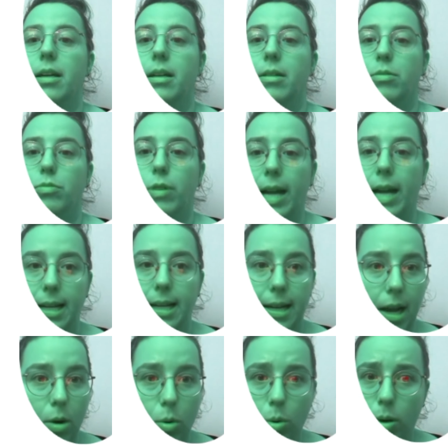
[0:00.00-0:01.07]
Right
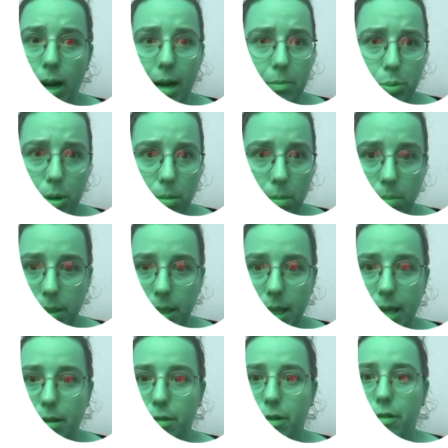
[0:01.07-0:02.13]
now, I'm probably
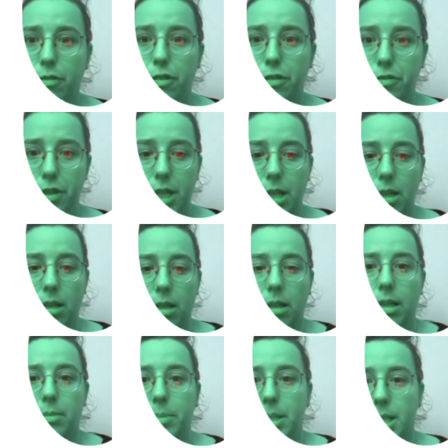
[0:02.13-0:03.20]
at 50.
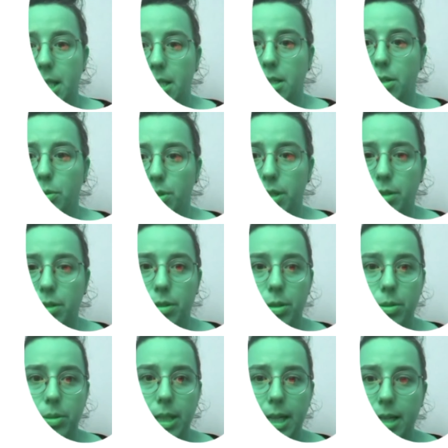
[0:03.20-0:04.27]
Let me set it to
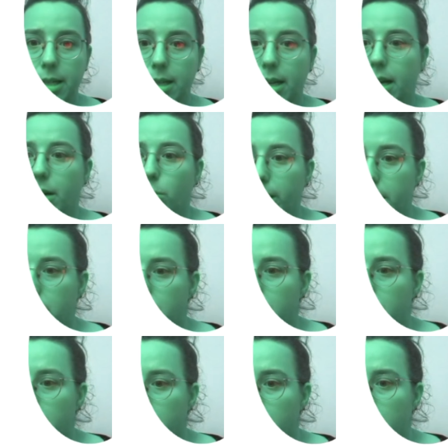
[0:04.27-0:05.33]
0 again. Wait,
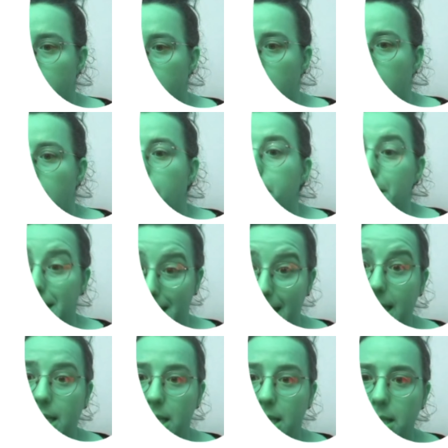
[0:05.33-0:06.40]
let me
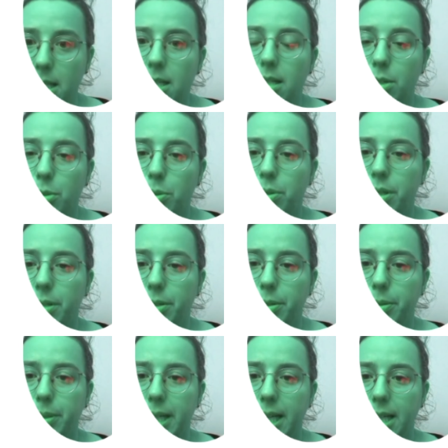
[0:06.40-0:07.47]
set it to
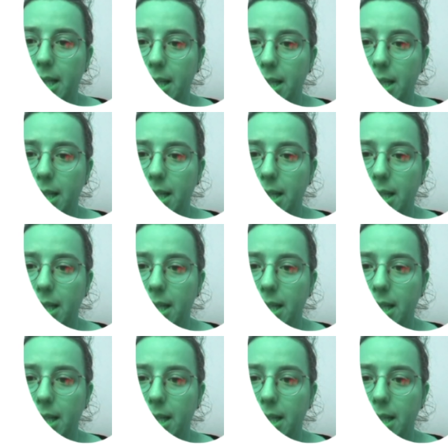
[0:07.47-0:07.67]
0 again.